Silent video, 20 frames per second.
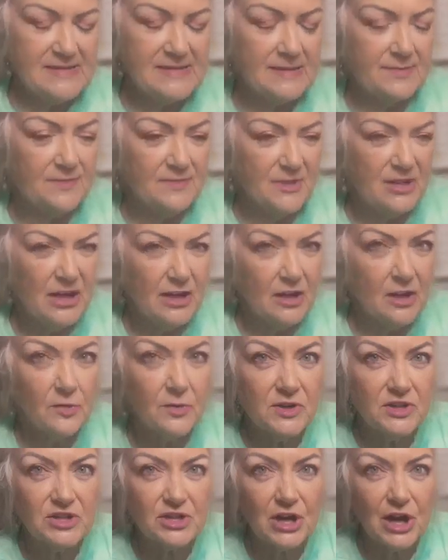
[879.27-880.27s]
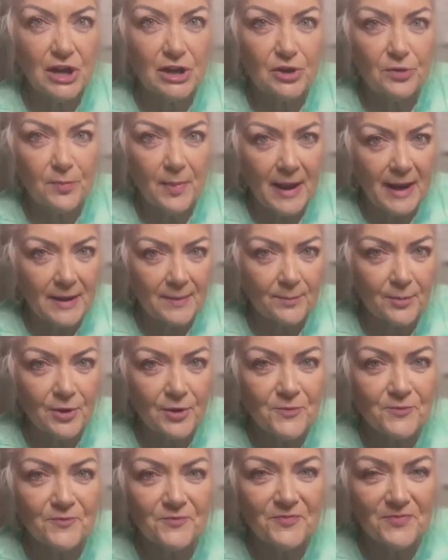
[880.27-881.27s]
some yellowish color
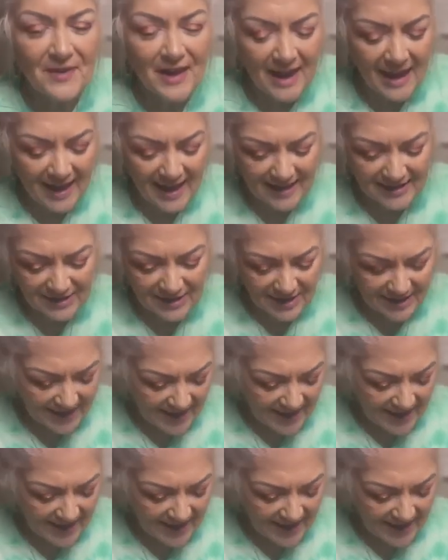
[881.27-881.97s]
paper and